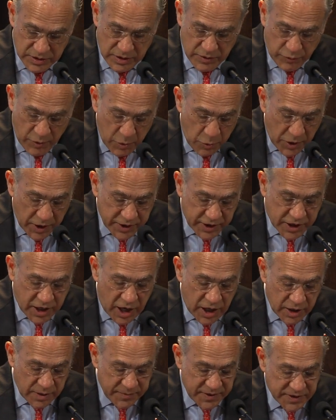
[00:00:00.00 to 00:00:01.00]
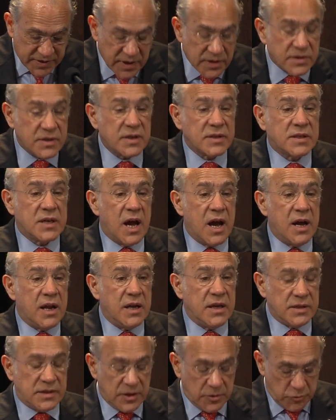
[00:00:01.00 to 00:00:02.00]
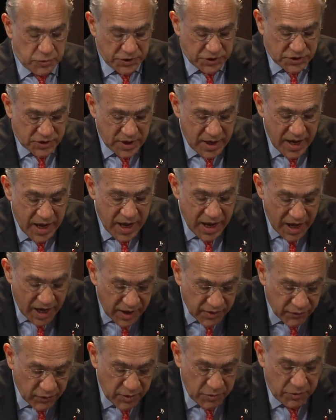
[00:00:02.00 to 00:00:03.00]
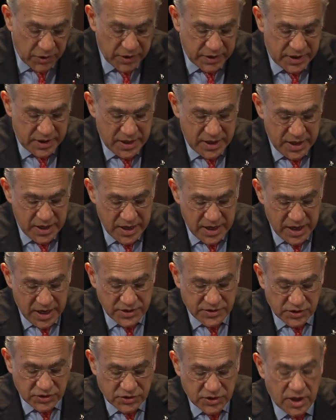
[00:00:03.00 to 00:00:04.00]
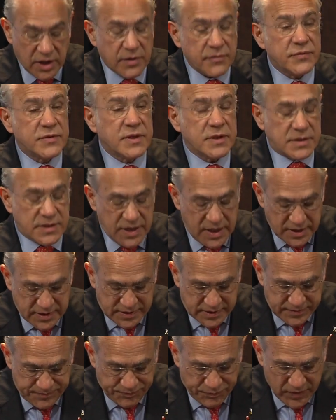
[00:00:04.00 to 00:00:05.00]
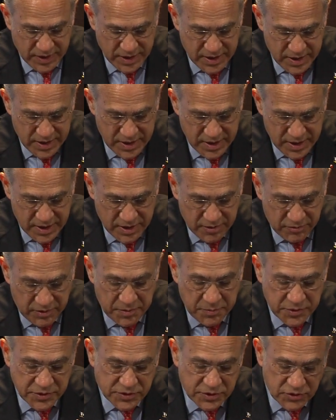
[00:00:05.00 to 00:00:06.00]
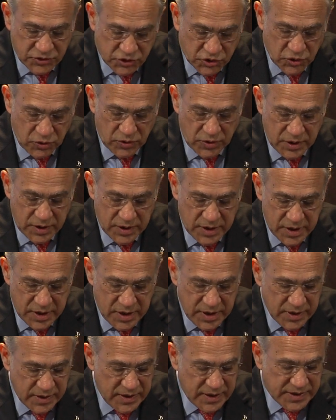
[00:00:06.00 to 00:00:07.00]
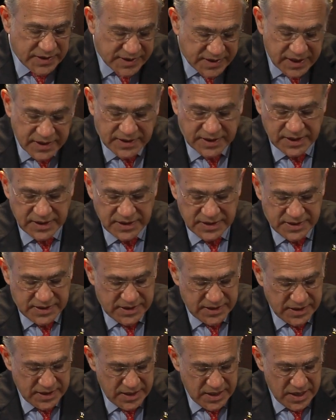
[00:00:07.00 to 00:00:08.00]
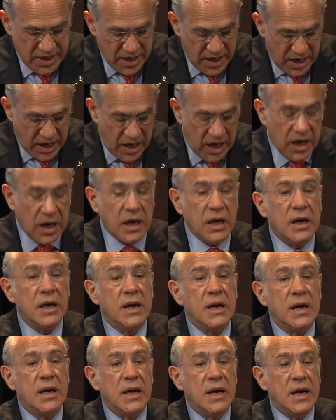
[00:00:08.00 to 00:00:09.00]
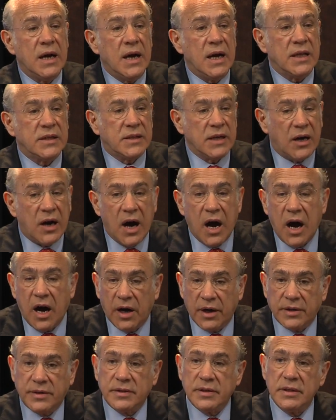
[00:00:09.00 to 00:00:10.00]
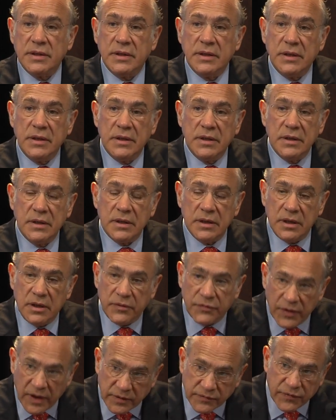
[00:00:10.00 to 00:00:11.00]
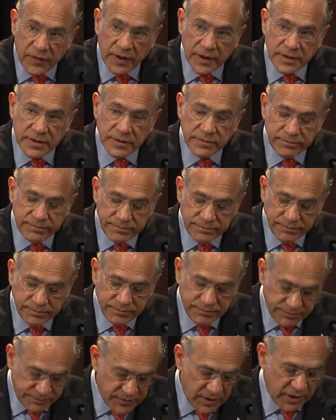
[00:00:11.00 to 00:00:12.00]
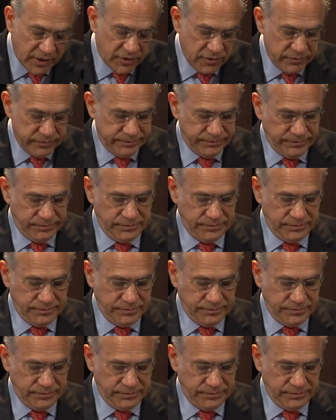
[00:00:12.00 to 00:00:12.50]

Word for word: If we want economies and societies in which everyone has a shot of success, we must ensure that cities are at the heart of that fight. Thank you.